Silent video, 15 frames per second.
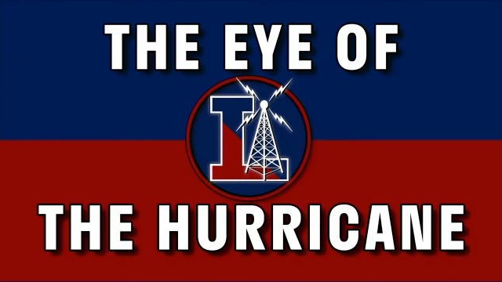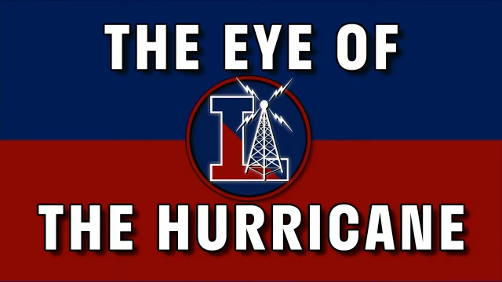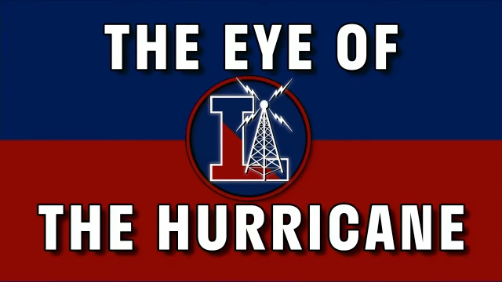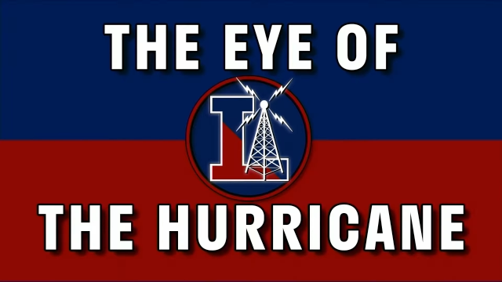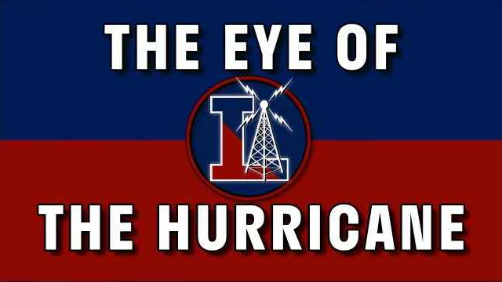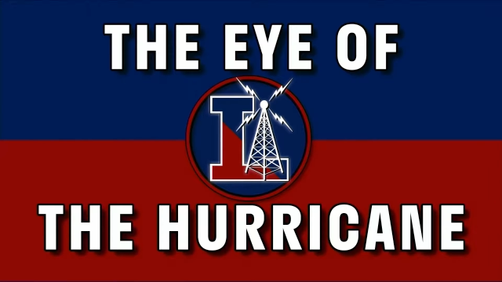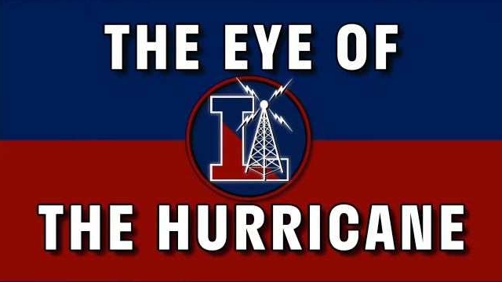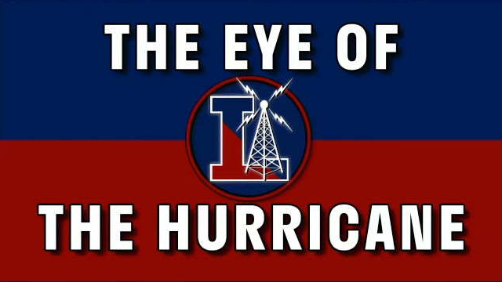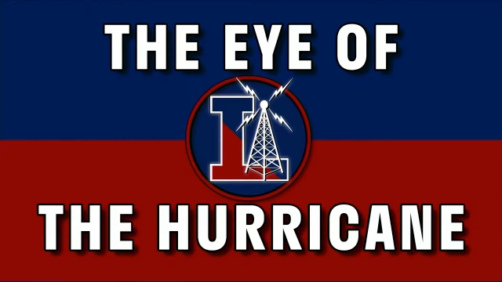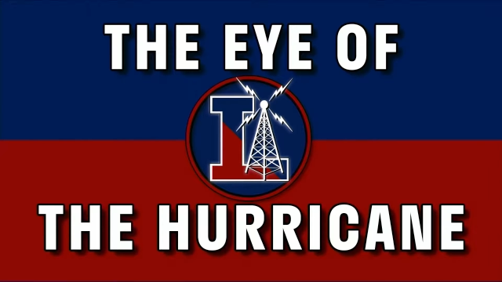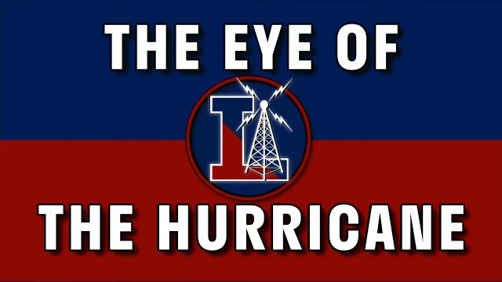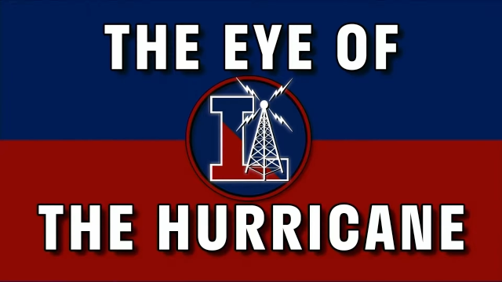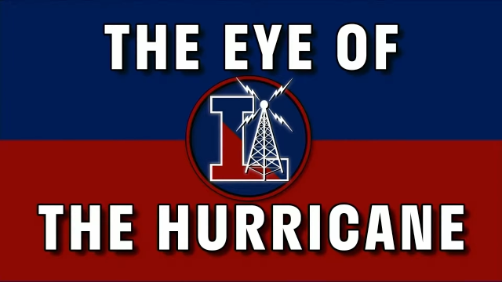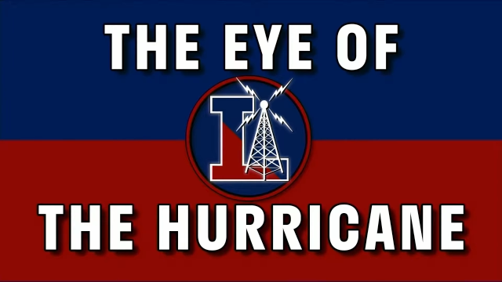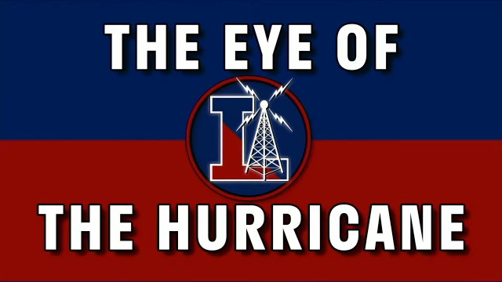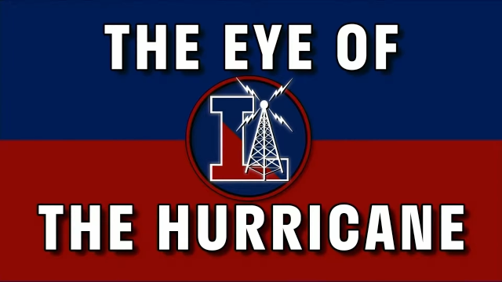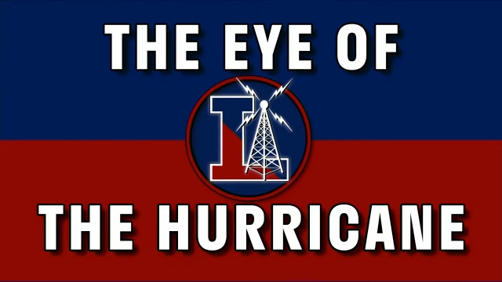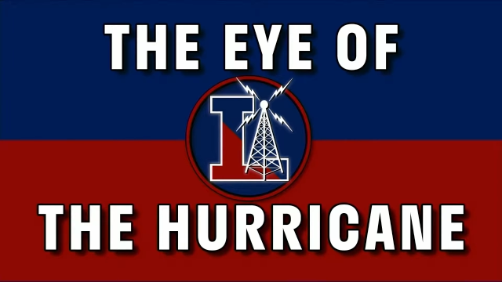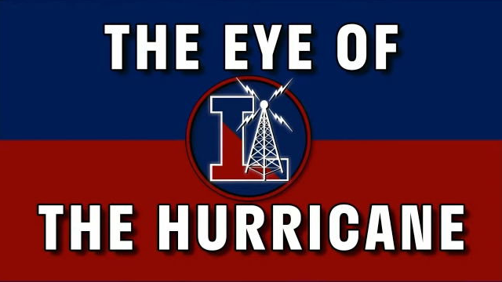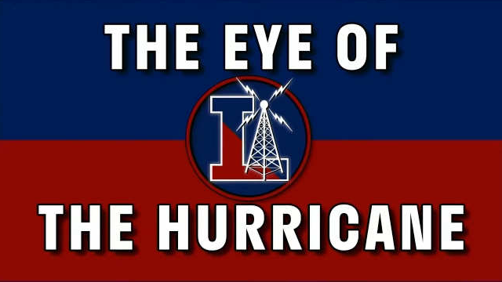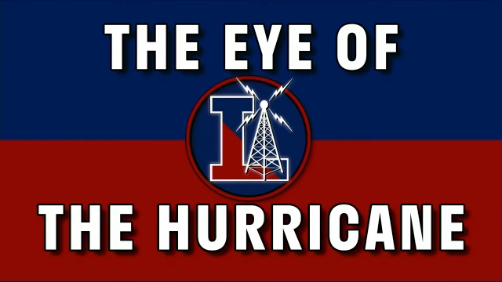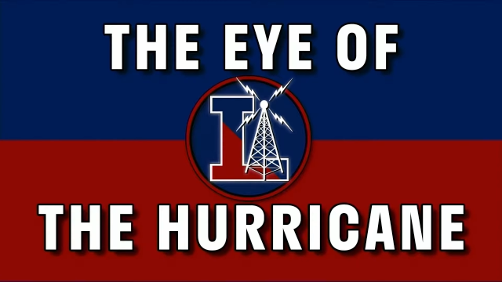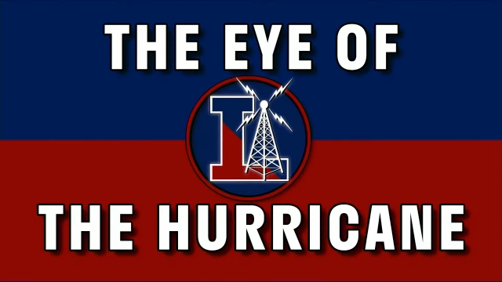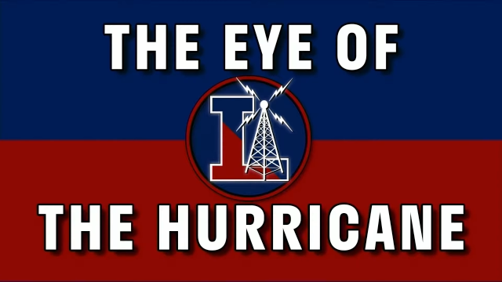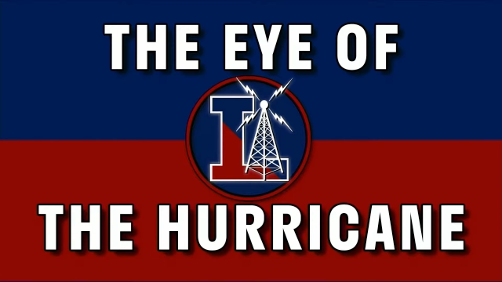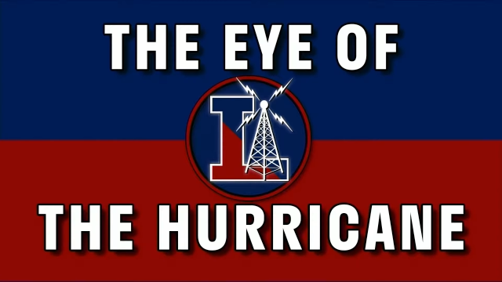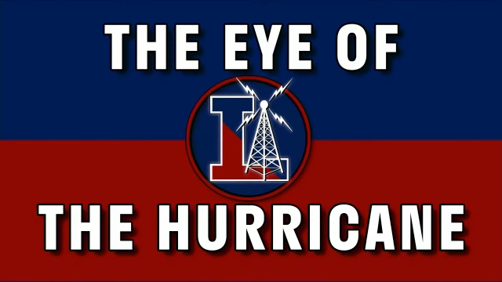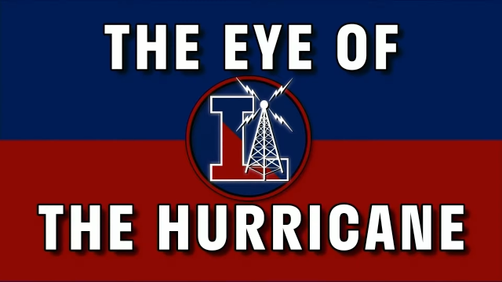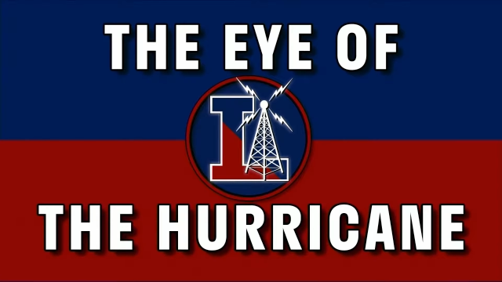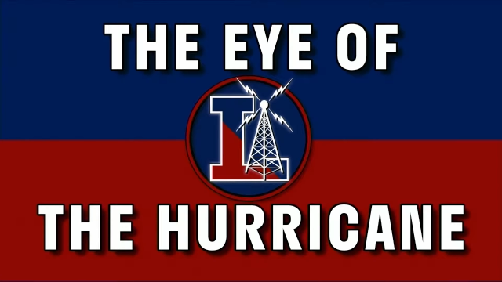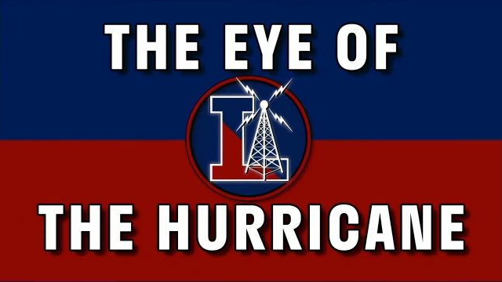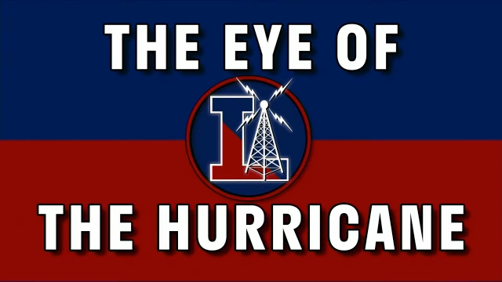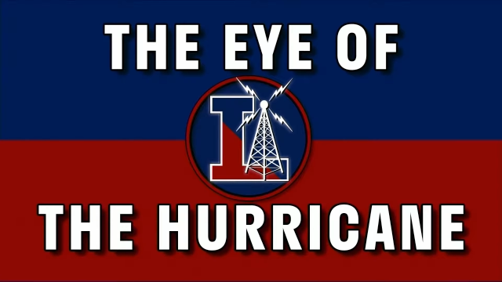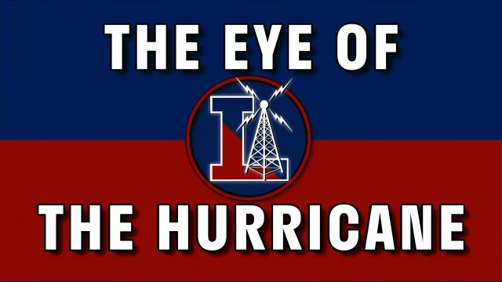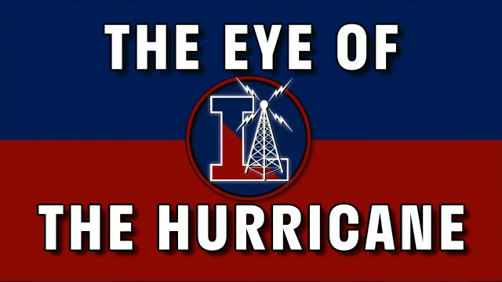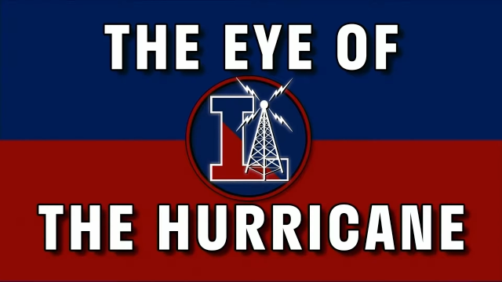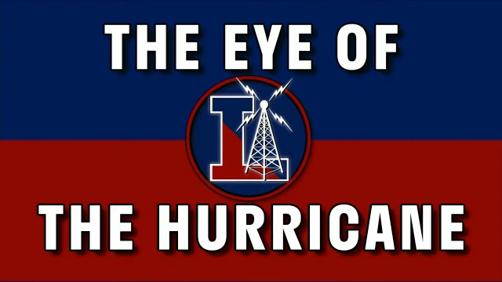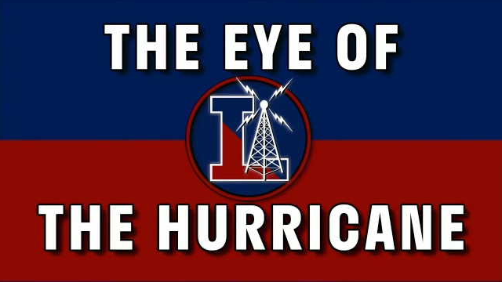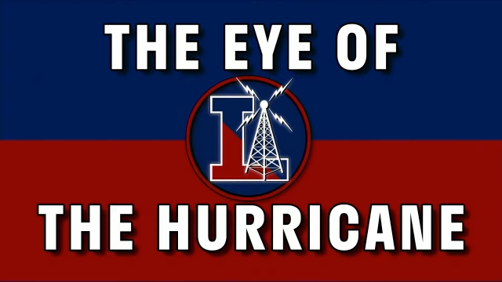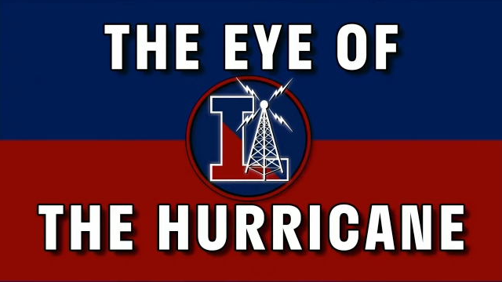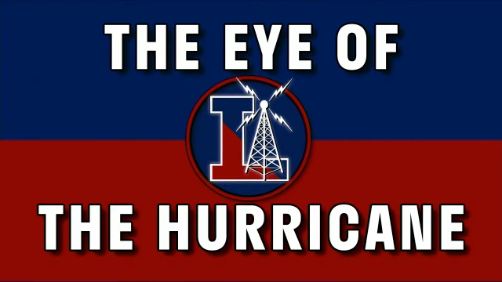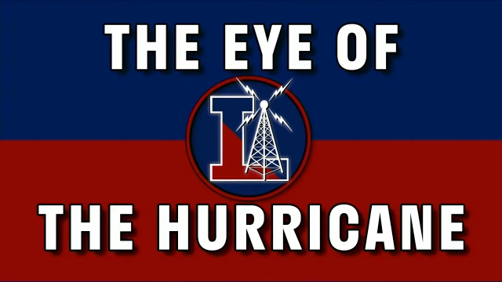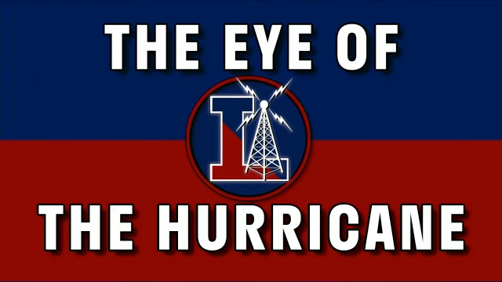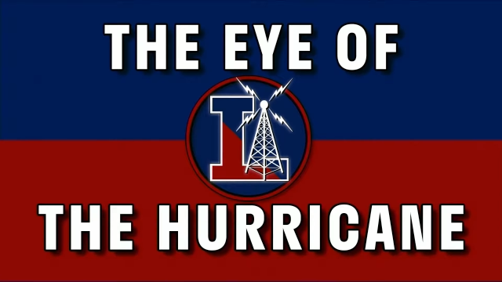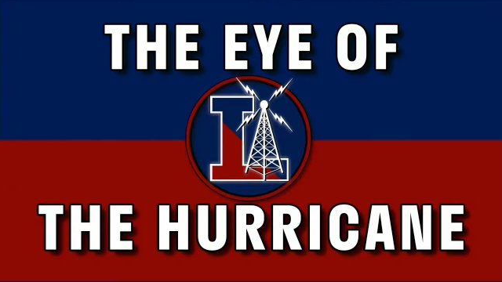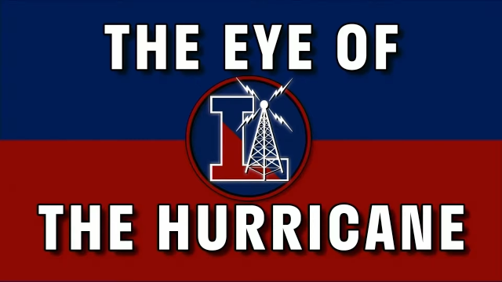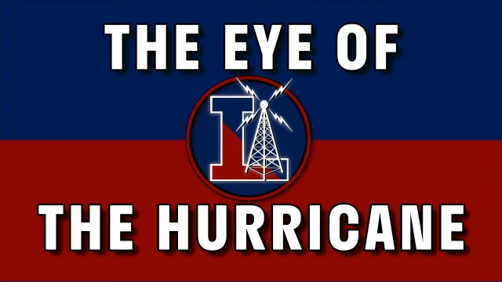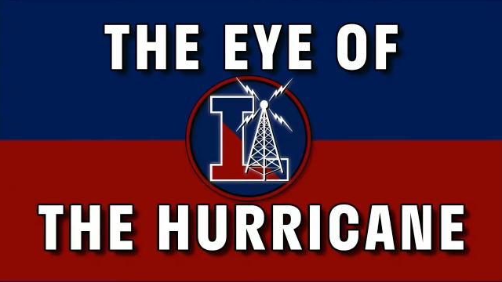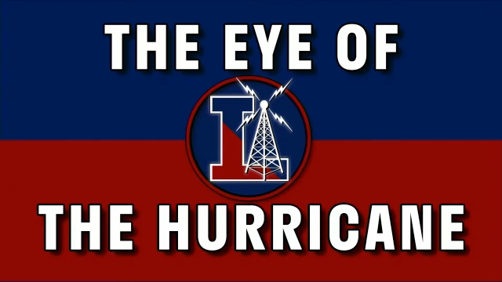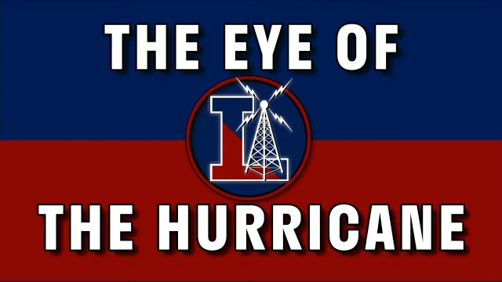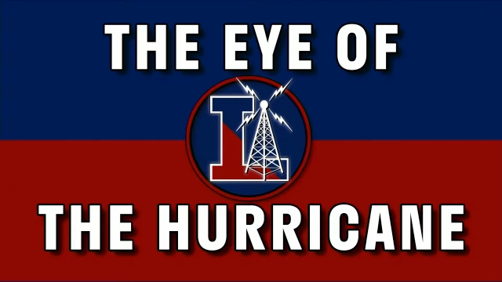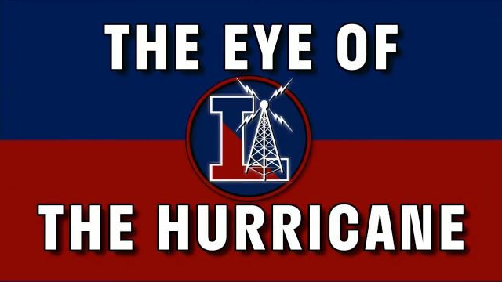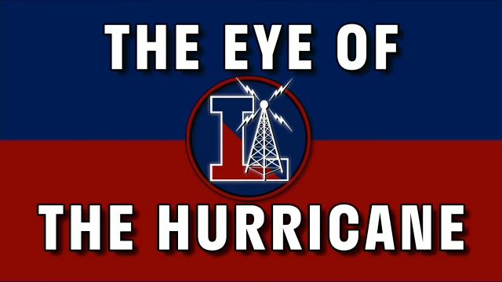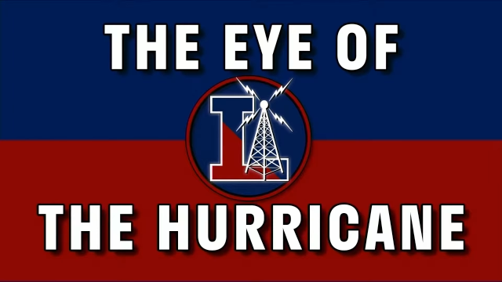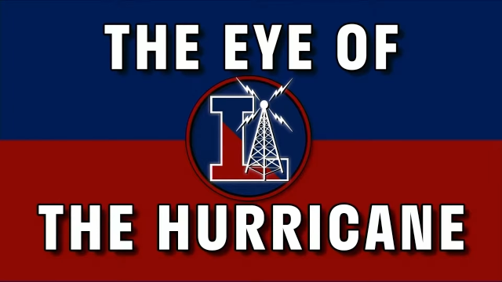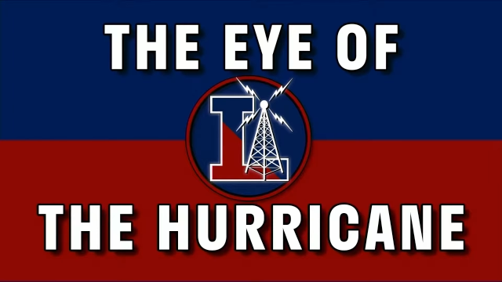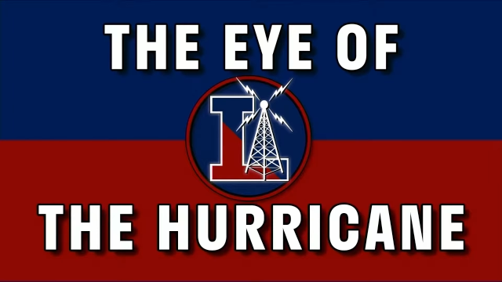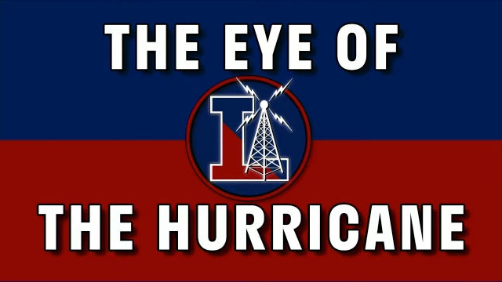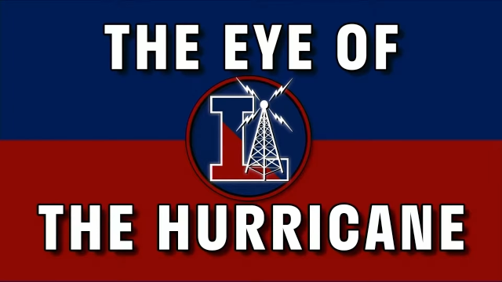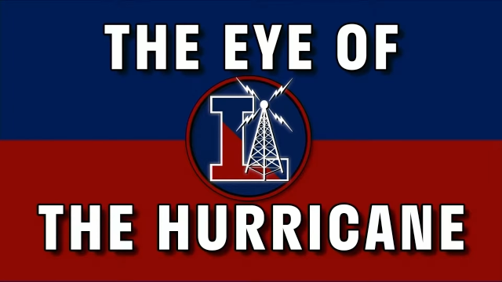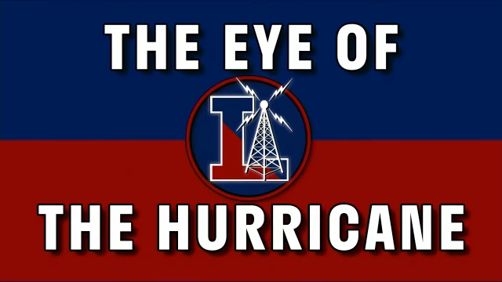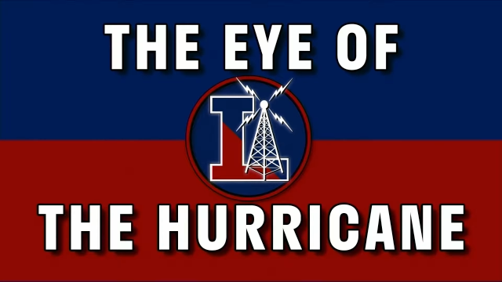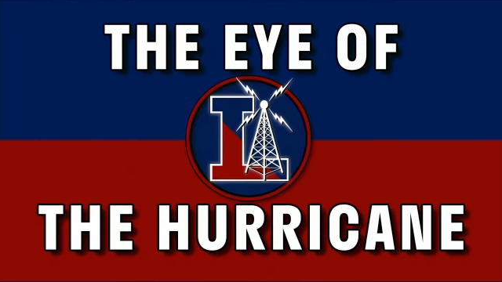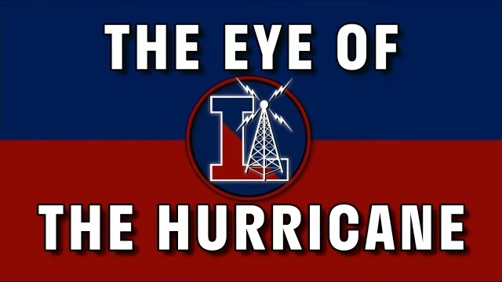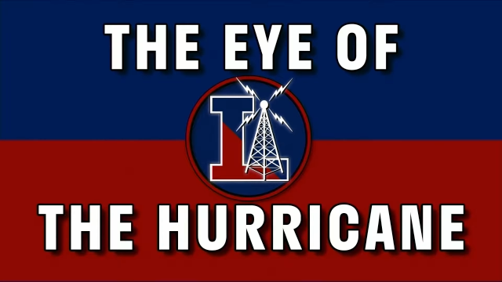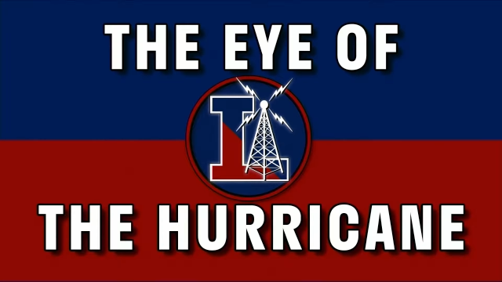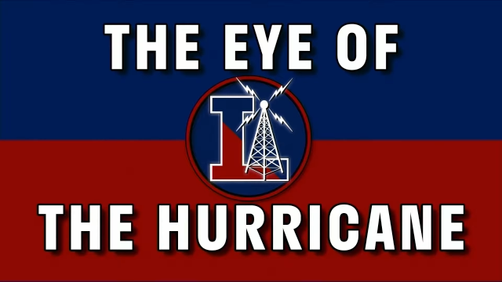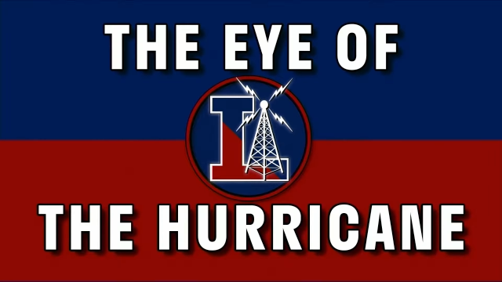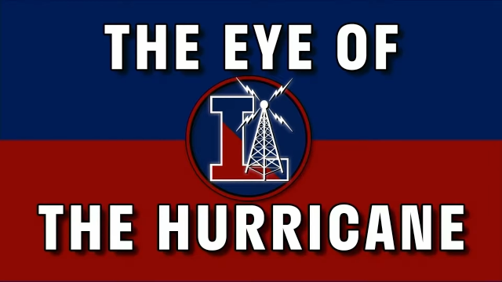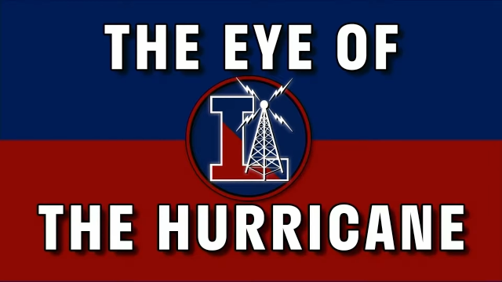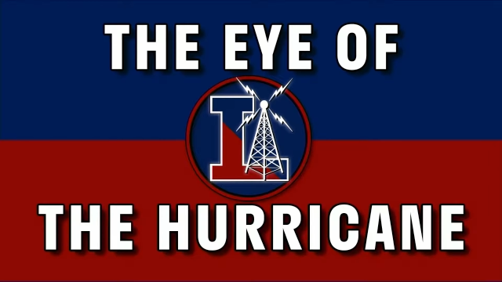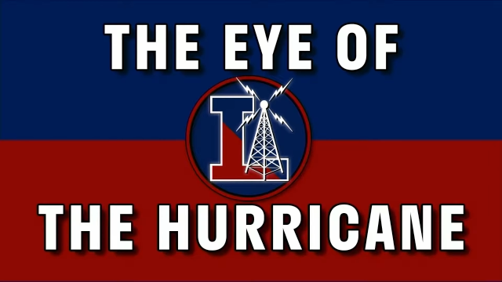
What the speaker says: [unreadable: no face in view]